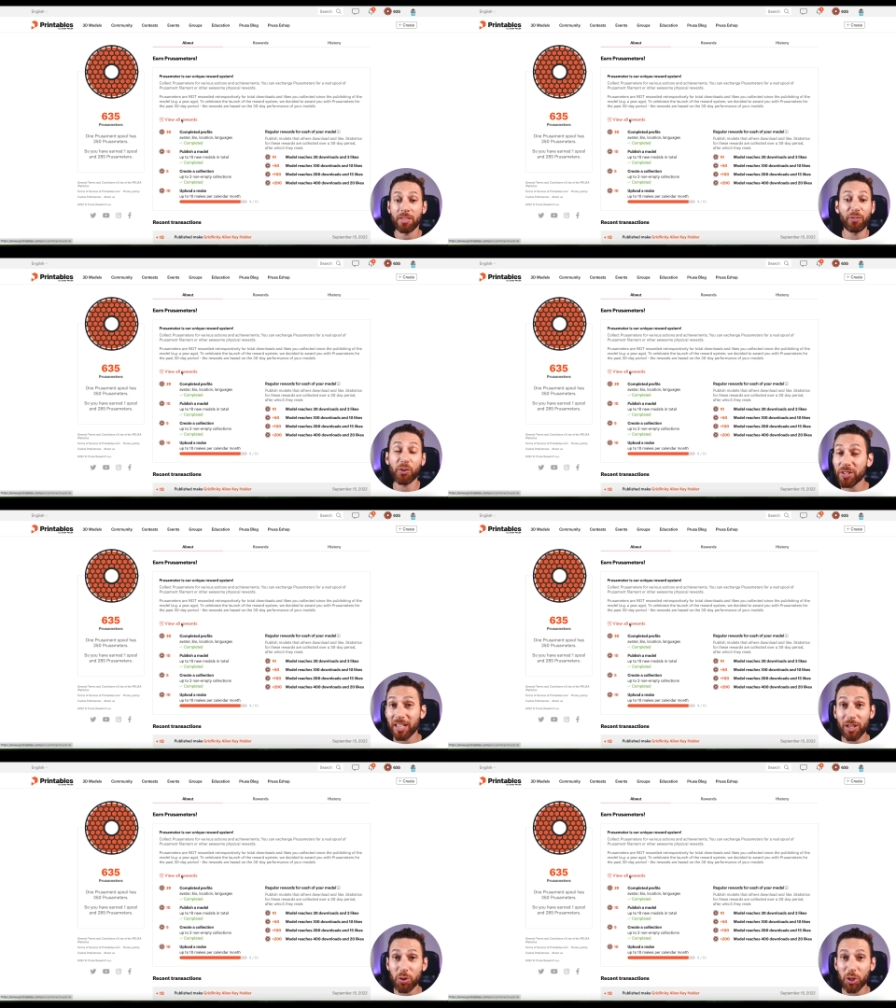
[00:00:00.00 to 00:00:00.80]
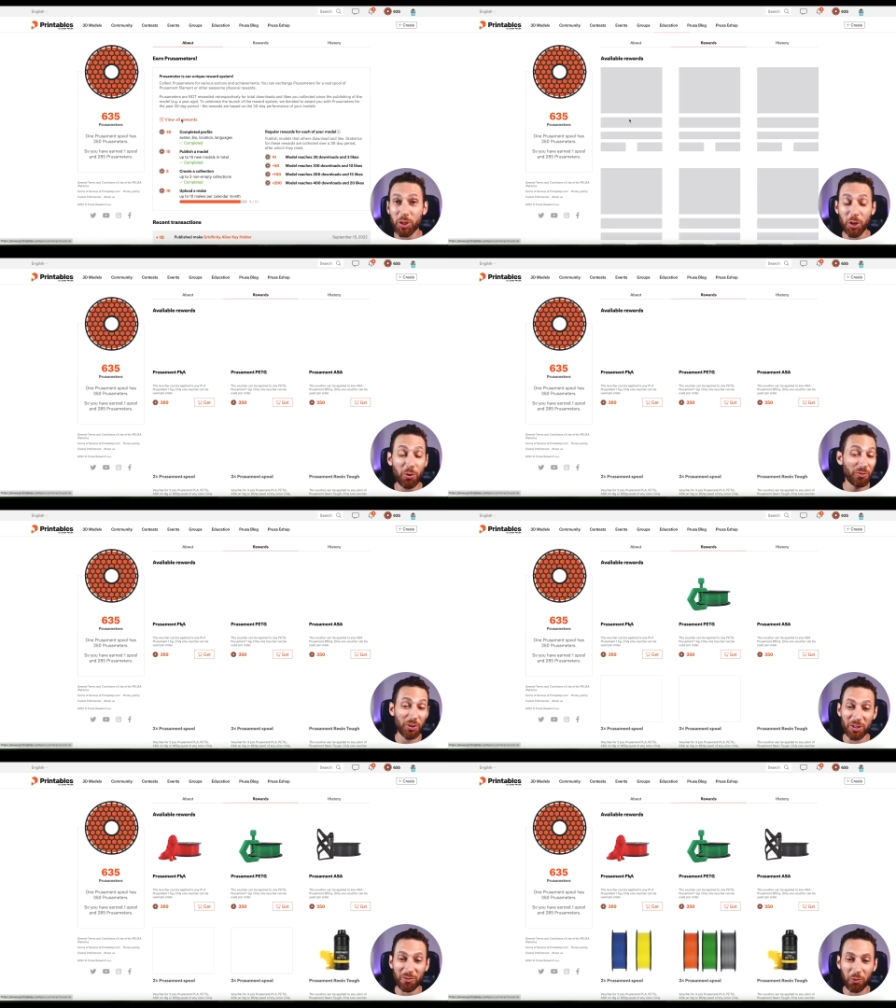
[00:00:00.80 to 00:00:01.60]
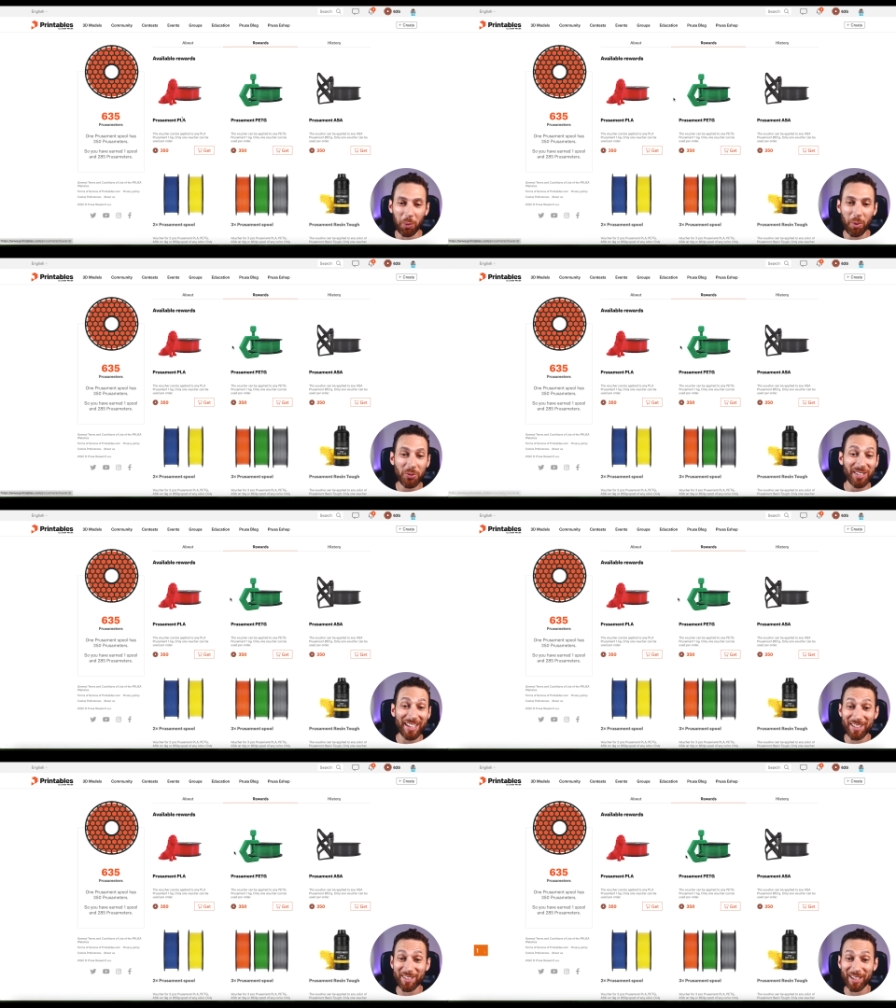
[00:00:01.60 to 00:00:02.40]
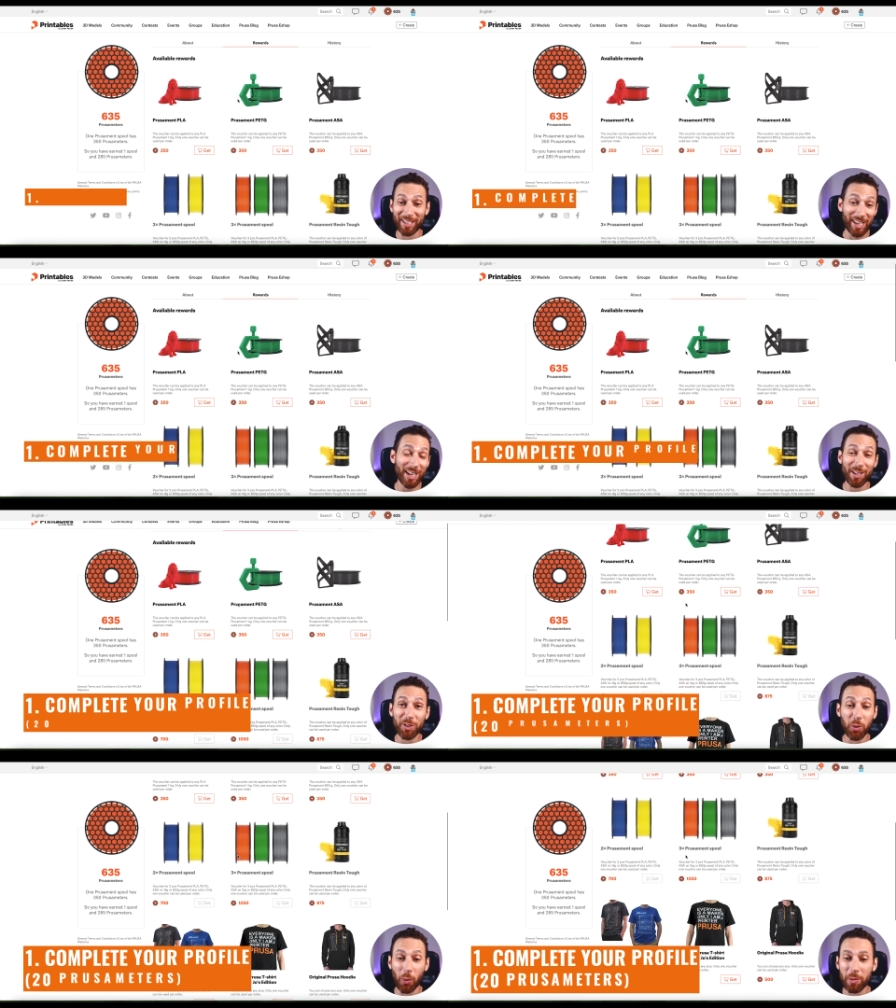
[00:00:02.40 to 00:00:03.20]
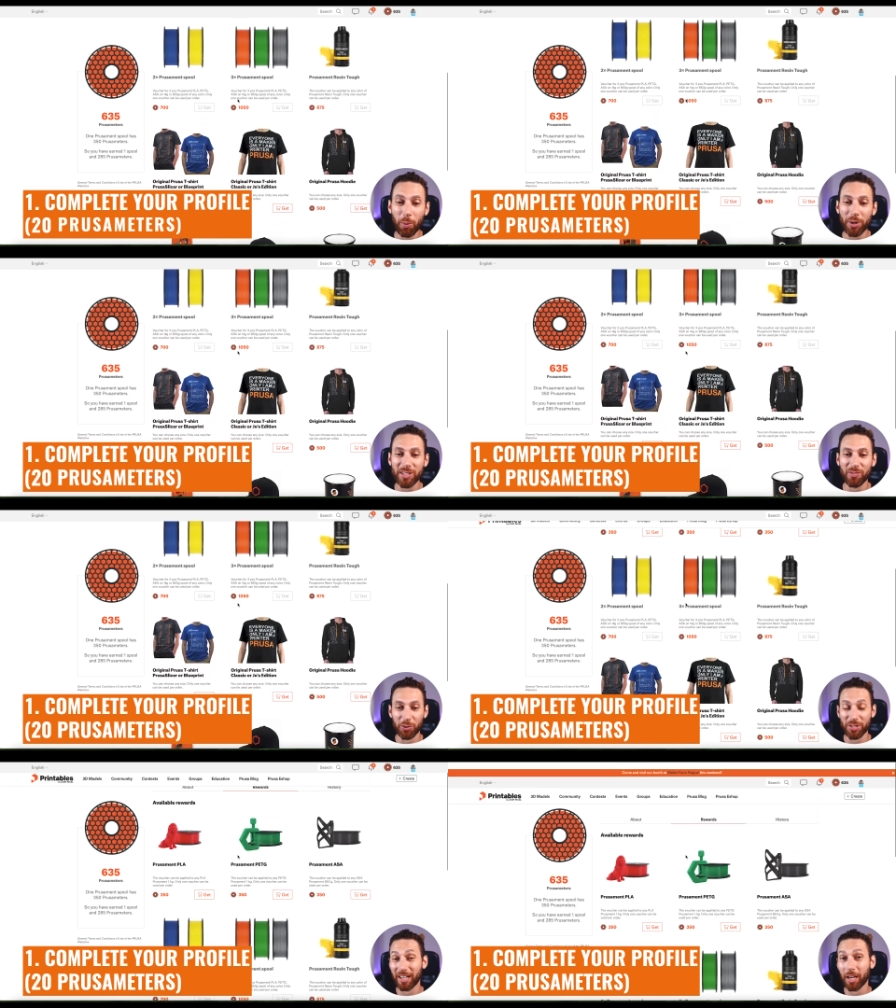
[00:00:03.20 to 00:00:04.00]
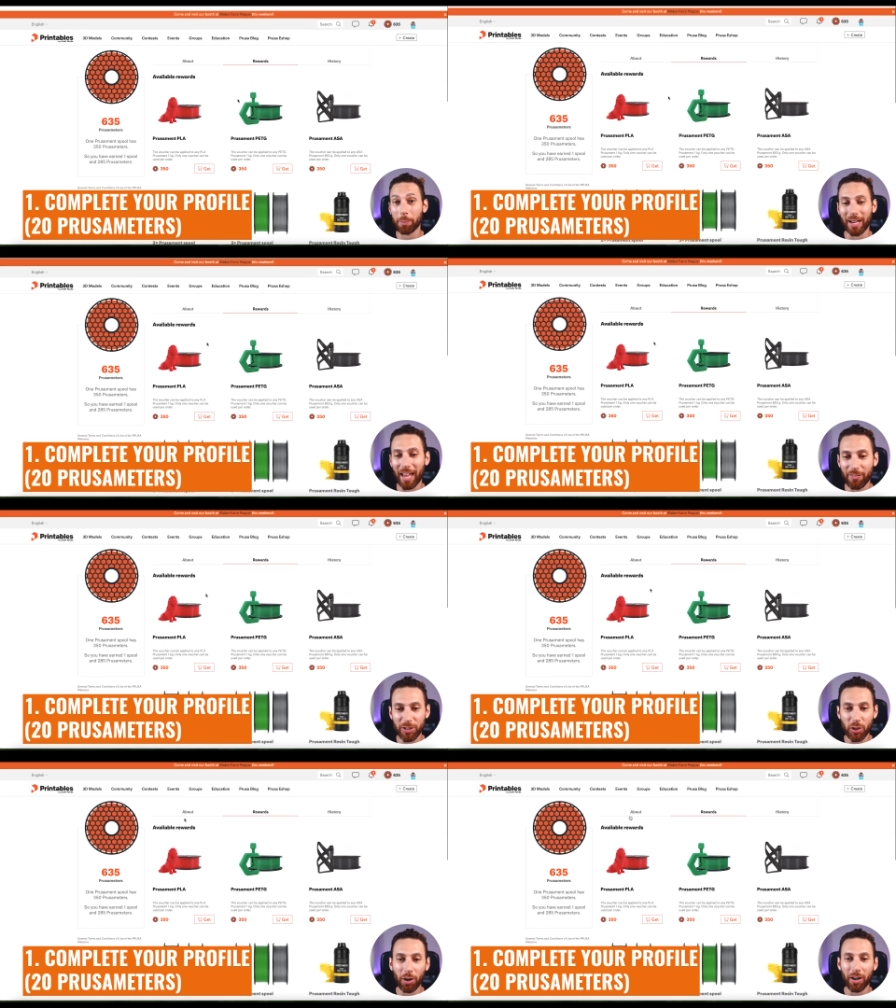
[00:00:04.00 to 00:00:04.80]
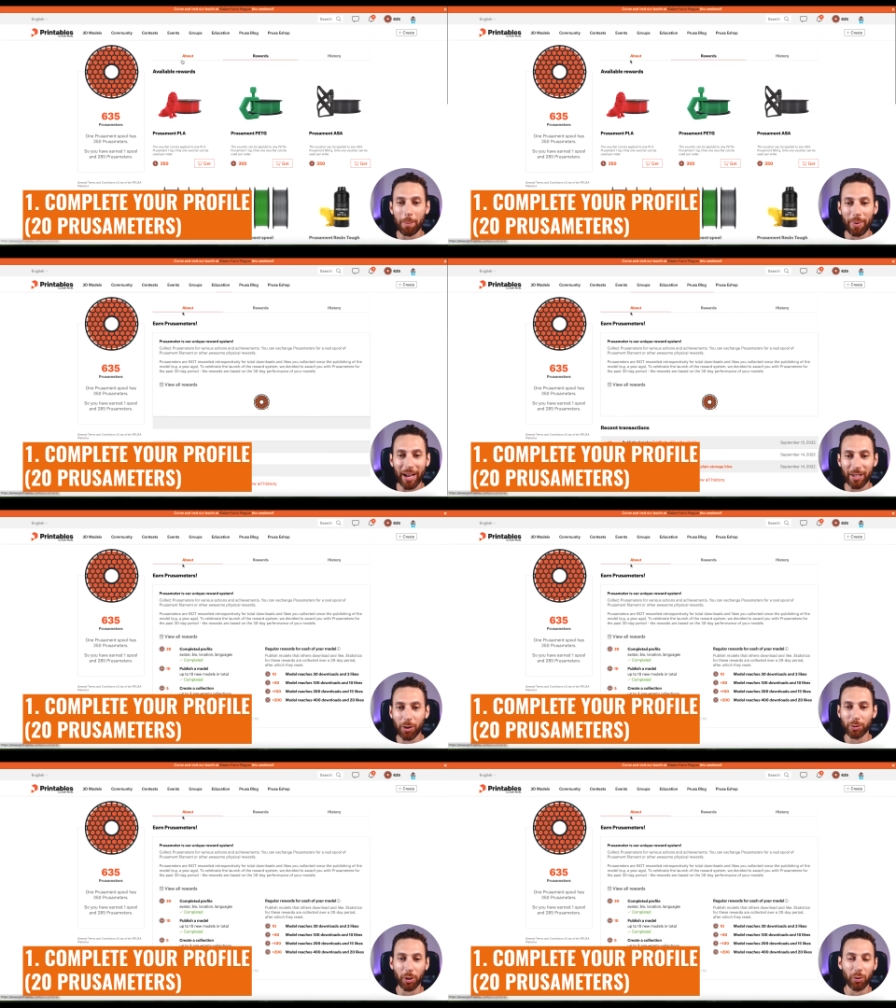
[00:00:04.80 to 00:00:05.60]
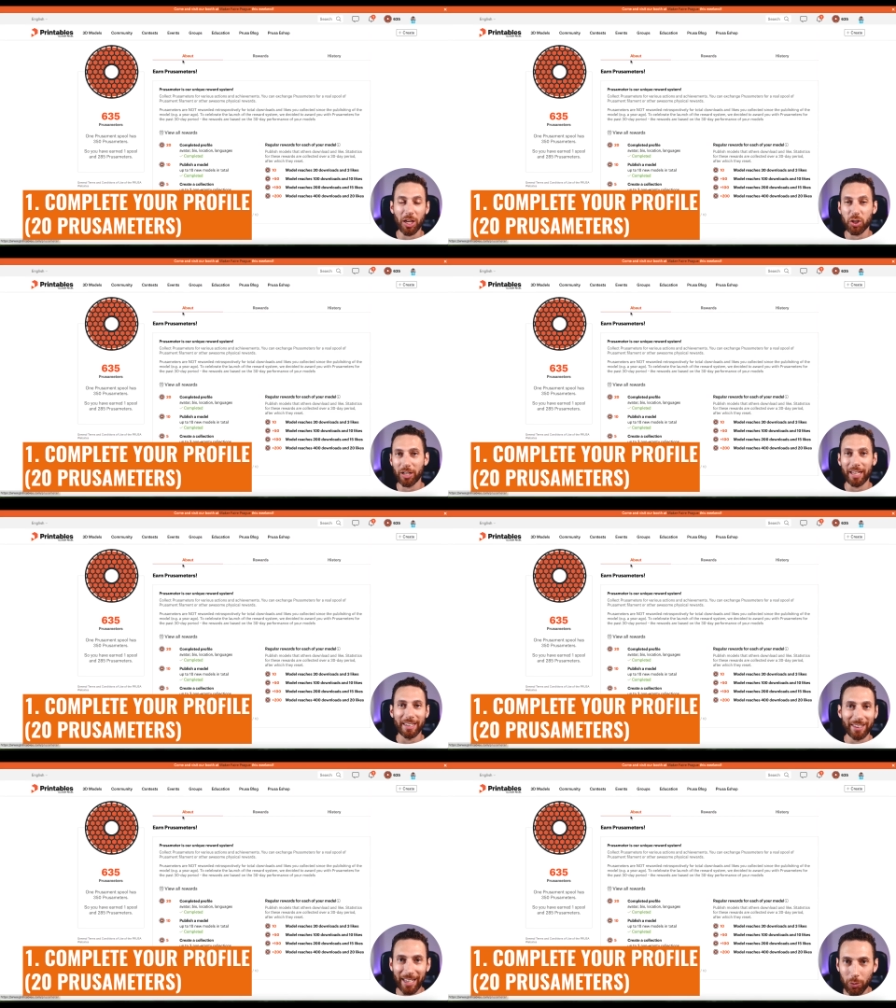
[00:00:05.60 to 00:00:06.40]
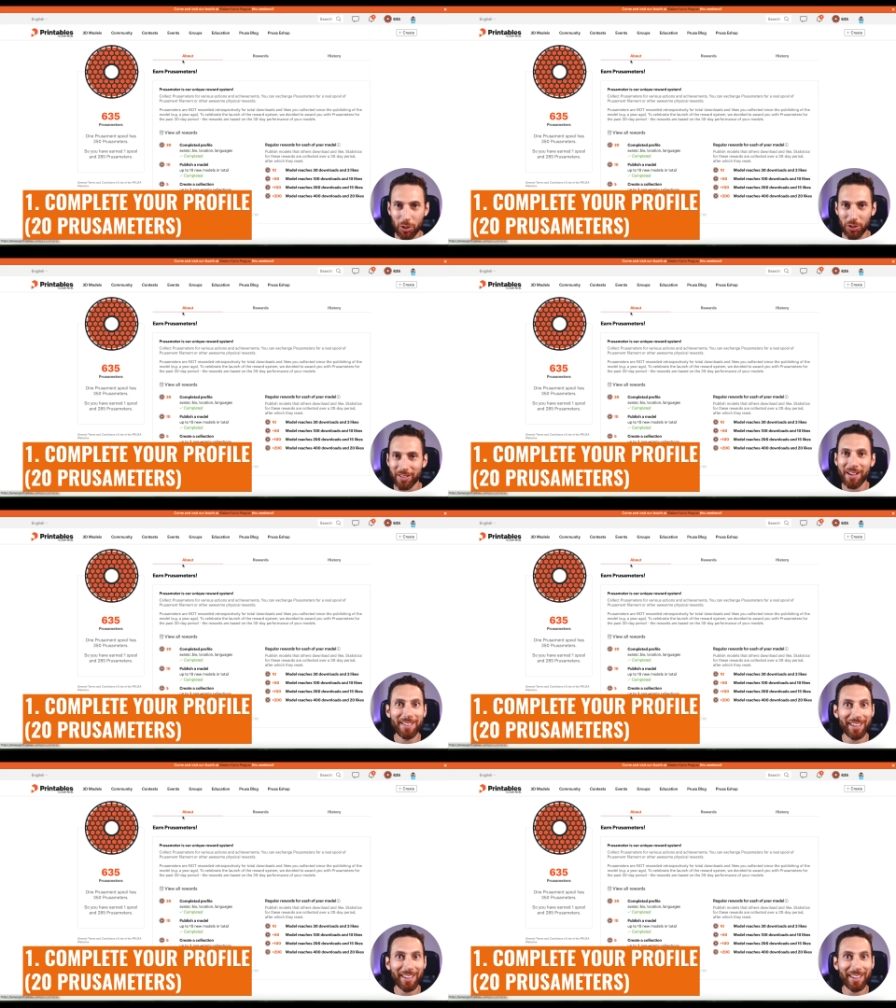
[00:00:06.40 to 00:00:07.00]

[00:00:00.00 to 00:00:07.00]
The first thing you should do, first and foremost, is get your 20 points for setting up an avatar, a bio, location, and languages.